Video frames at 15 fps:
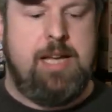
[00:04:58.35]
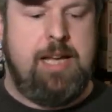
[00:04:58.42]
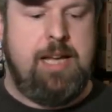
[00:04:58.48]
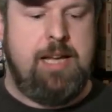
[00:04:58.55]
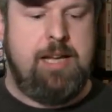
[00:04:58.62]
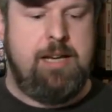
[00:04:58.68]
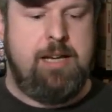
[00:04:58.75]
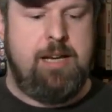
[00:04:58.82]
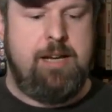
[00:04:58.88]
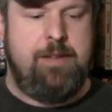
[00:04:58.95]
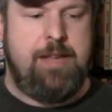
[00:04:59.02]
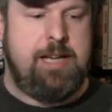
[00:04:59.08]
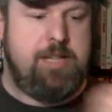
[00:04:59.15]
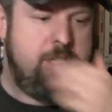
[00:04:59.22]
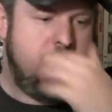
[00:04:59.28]
And
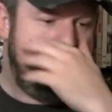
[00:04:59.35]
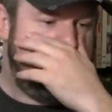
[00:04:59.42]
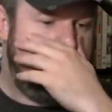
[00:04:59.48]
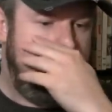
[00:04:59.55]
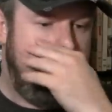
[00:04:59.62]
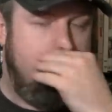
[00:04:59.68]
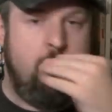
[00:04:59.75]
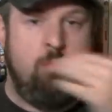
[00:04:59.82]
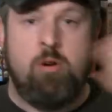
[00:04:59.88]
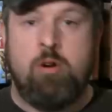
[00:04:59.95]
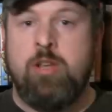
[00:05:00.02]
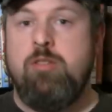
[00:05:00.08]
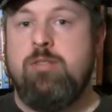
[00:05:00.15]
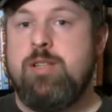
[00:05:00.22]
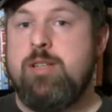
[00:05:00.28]
that's what we're
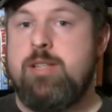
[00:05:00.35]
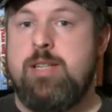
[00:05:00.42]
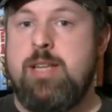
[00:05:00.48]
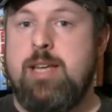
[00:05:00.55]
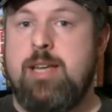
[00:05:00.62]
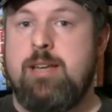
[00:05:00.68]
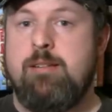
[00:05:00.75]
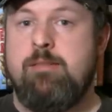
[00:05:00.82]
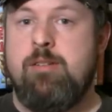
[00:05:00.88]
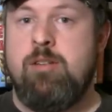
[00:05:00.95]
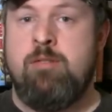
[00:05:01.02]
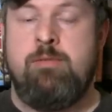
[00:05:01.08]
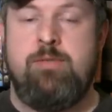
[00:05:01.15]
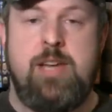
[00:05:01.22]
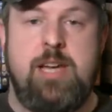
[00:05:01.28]
used to seeing, you
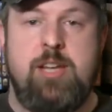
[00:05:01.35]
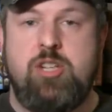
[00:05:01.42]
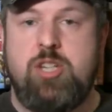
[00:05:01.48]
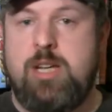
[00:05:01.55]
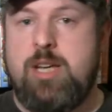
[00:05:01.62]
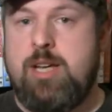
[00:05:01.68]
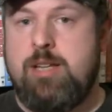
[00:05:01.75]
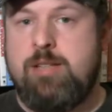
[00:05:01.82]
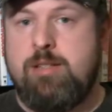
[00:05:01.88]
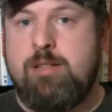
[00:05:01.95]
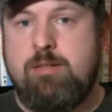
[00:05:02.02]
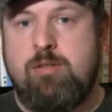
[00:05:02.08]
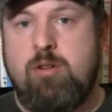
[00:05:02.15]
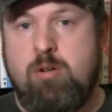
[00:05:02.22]
know, VHS and